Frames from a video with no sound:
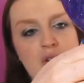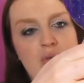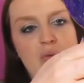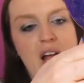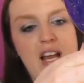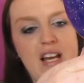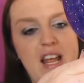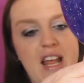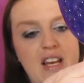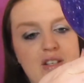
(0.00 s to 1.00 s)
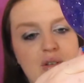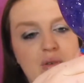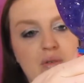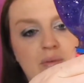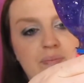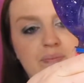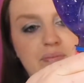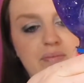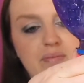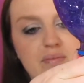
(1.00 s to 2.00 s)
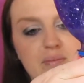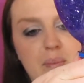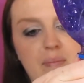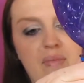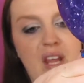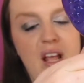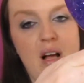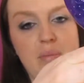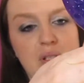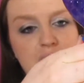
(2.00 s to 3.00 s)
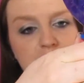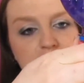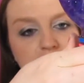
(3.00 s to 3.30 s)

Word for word: right into a balloon.